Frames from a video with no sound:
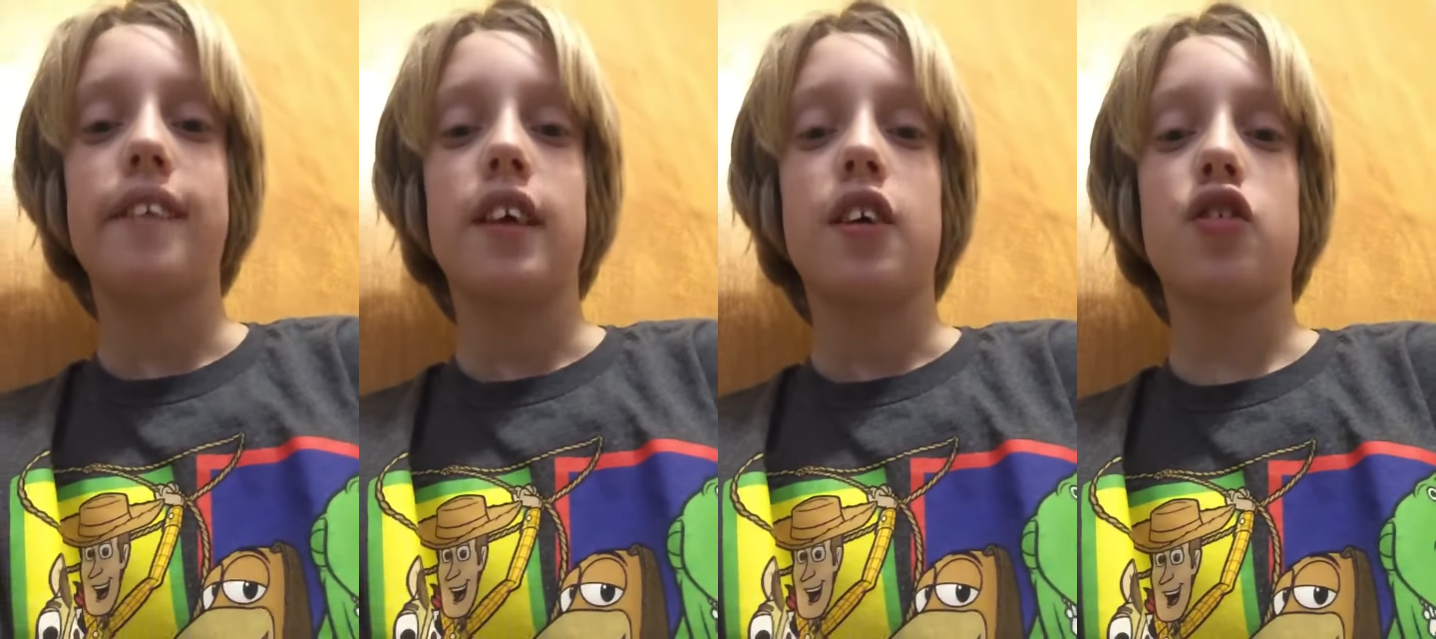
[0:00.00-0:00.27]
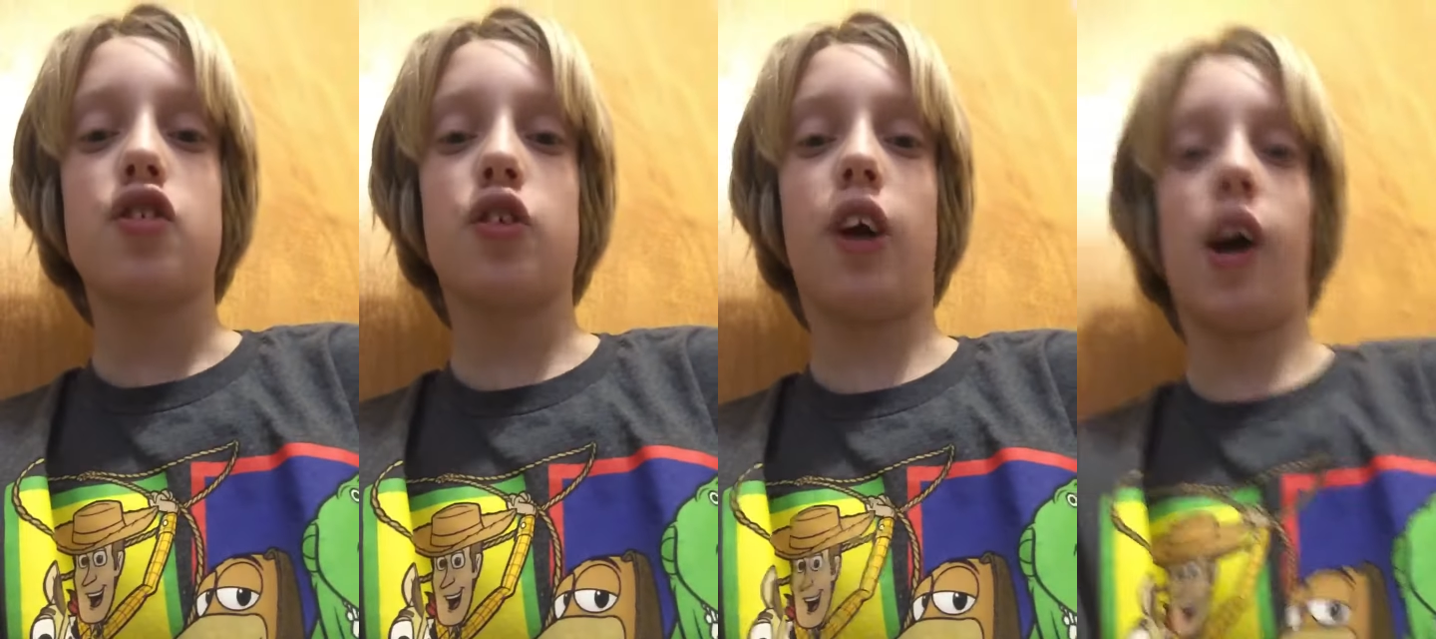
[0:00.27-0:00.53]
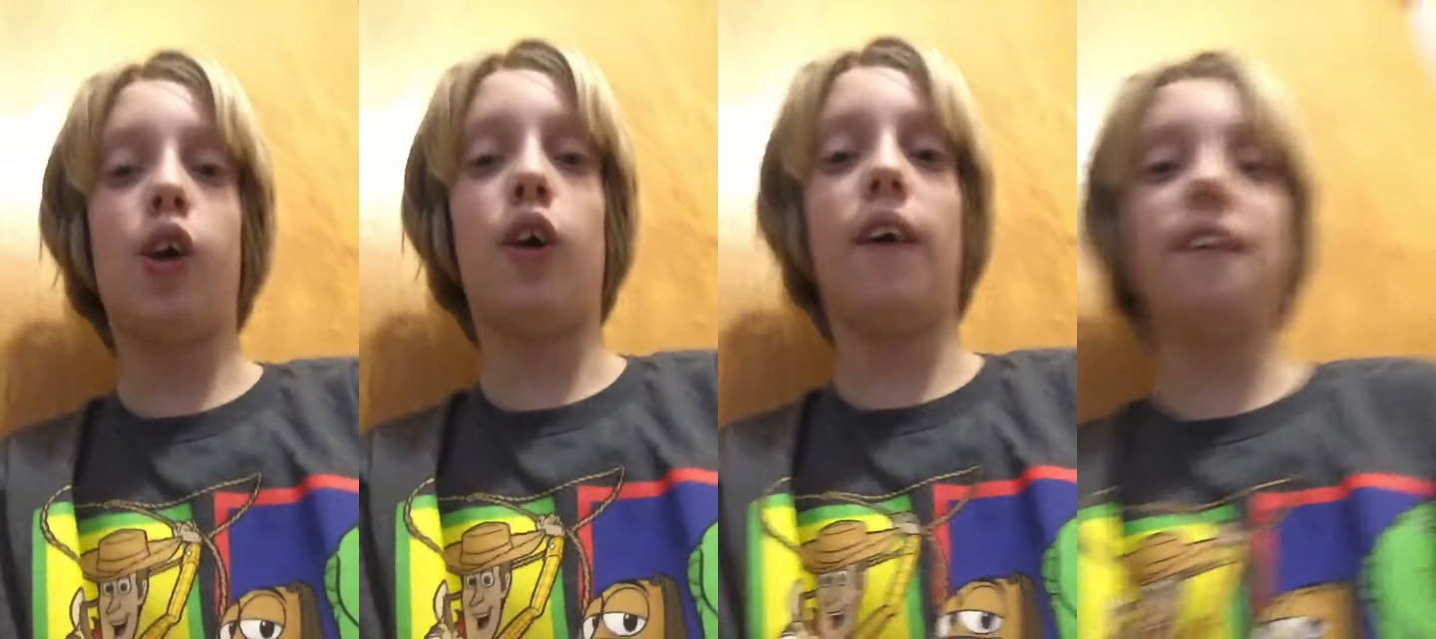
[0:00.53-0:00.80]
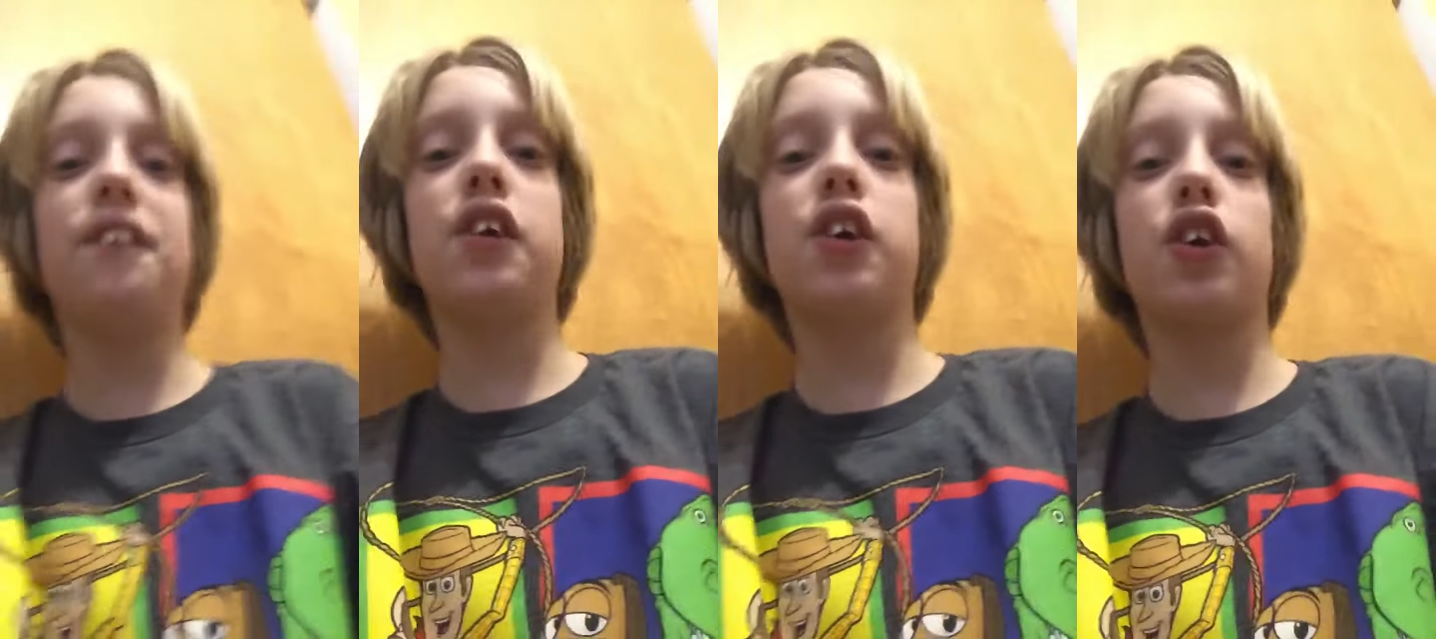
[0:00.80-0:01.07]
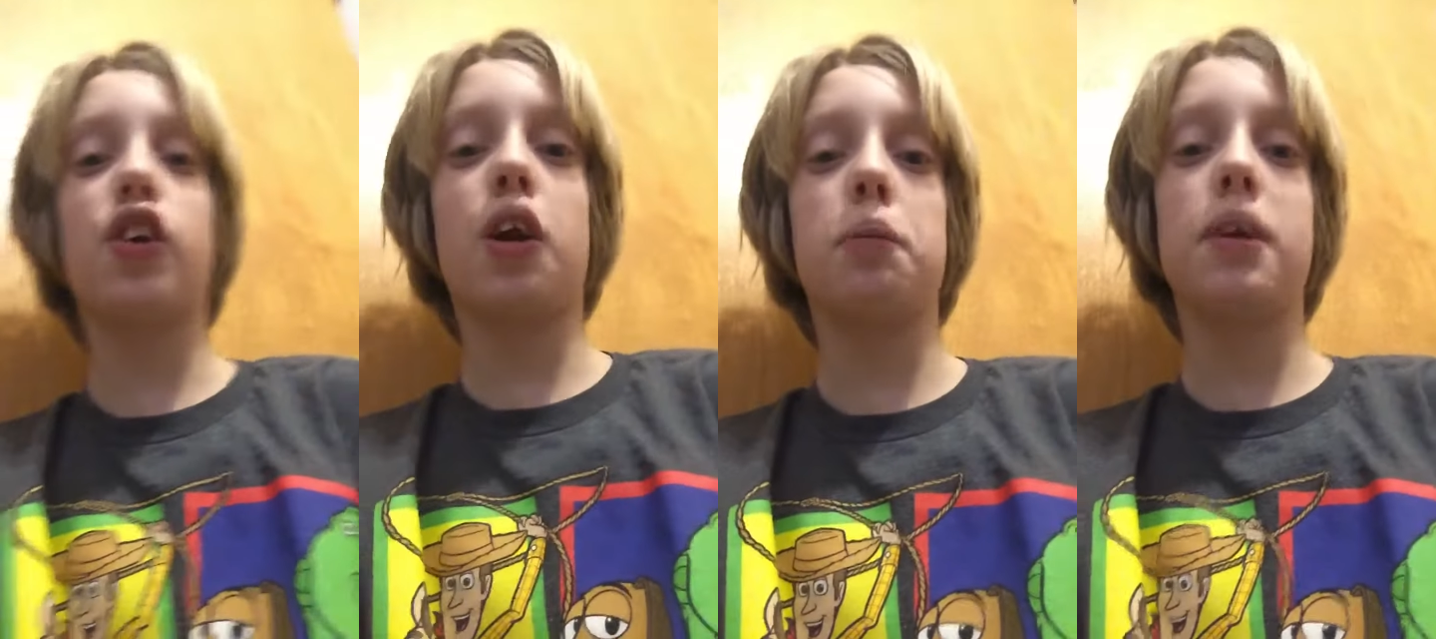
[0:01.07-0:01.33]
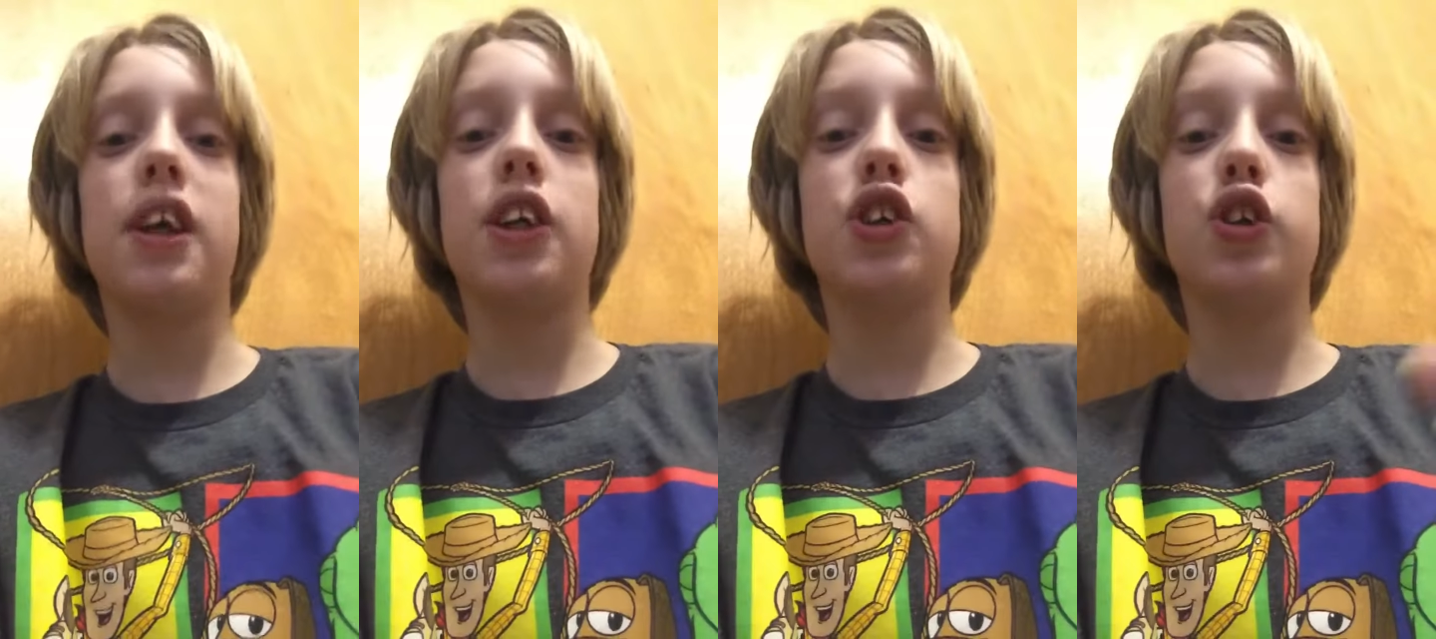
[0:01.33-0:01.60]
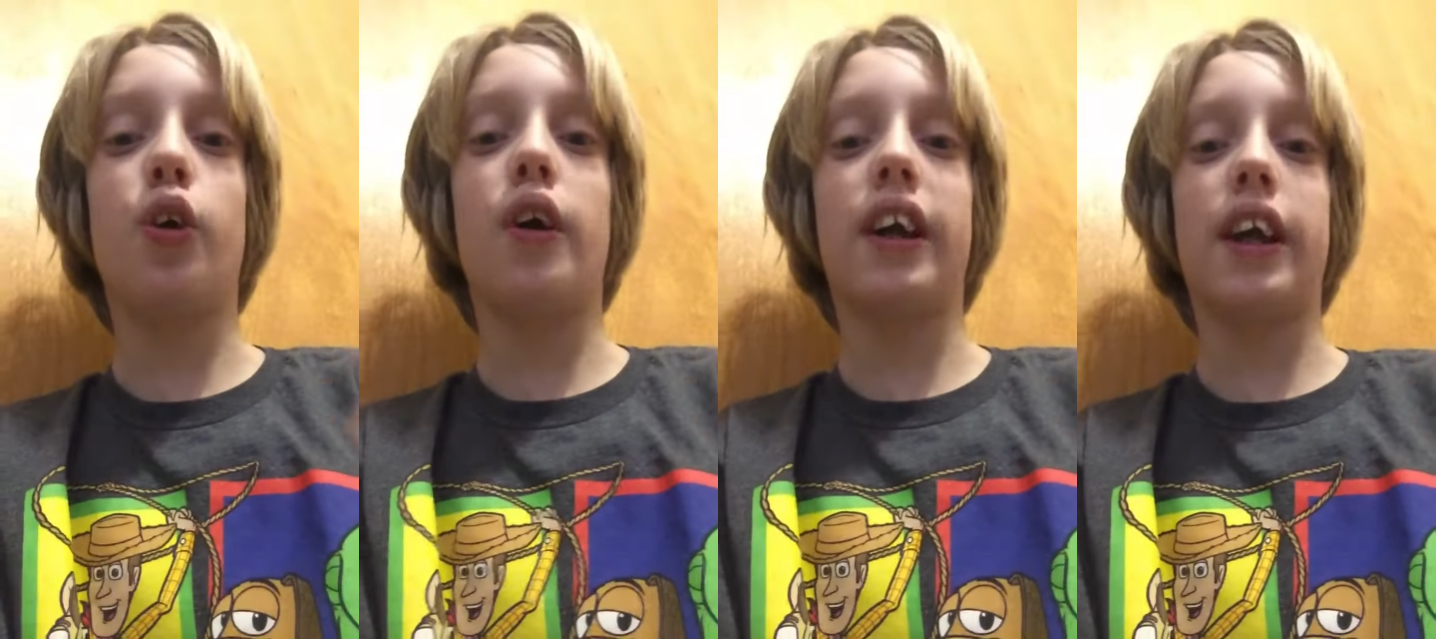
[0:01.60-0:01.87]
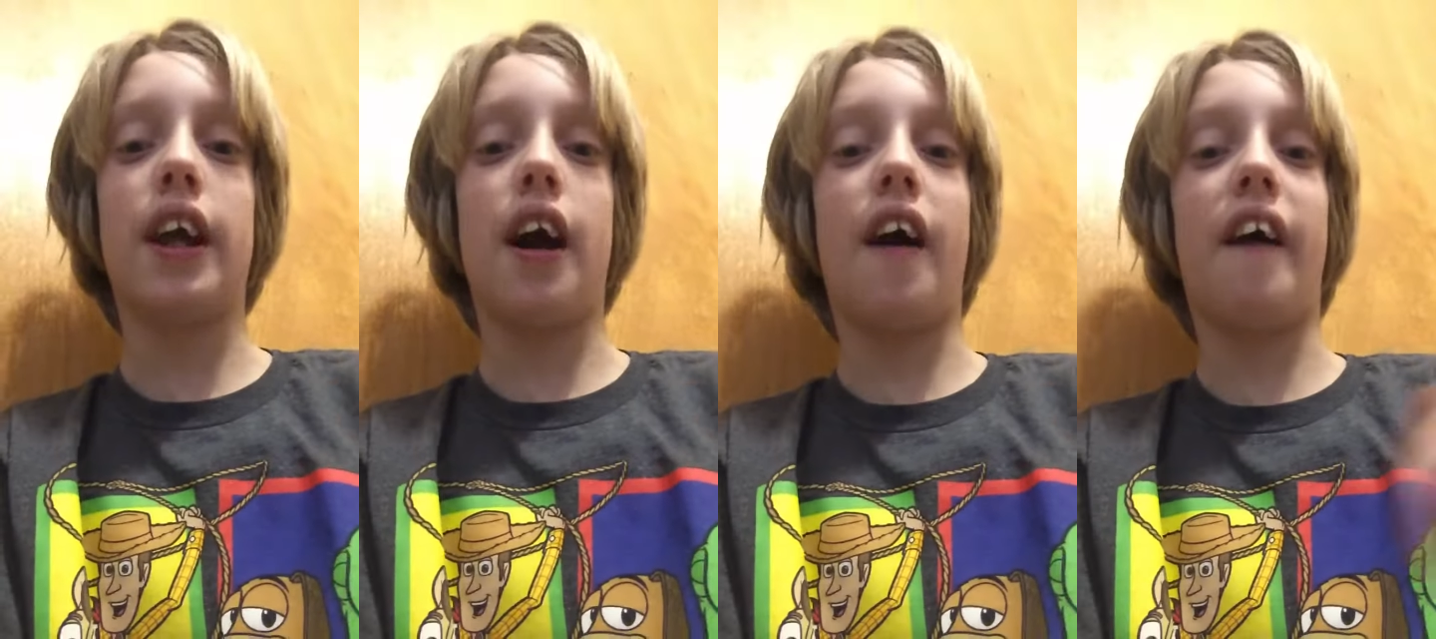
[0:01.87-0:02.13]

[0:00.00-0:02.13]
So I hope you're going to be enjoying it. I'll